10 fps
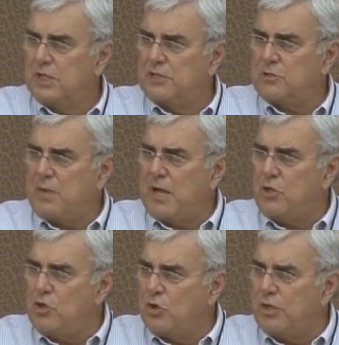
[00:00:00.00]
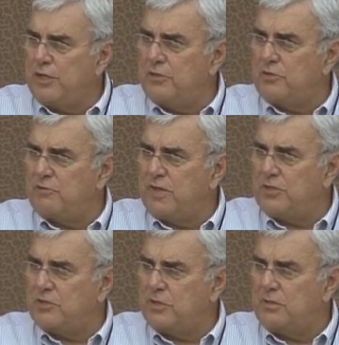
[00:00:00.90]
It's about your
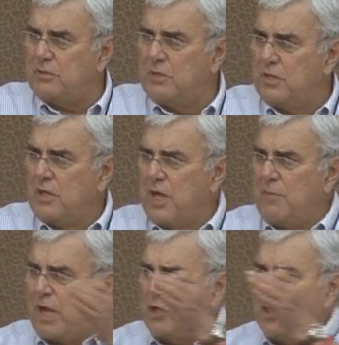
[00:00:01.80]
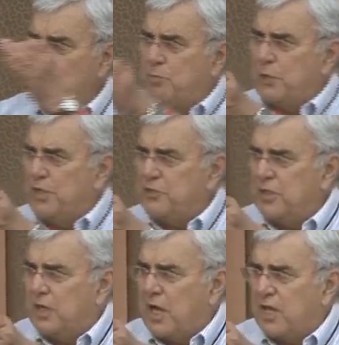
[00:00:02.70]
intervention, about you
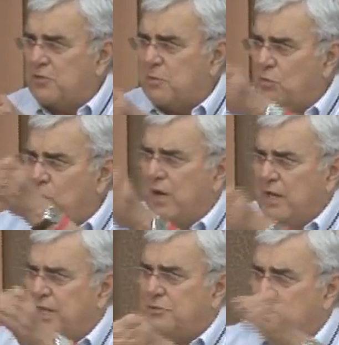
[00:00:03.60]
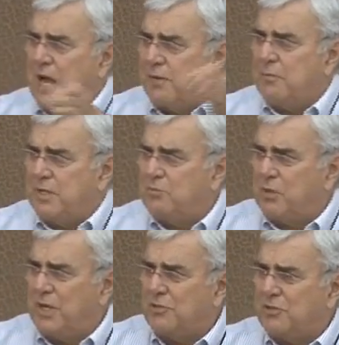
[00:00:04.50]
preaching the gospel where it's not been
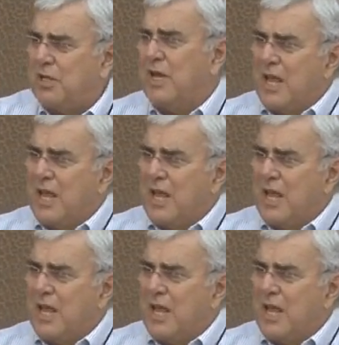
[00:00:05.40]
preached.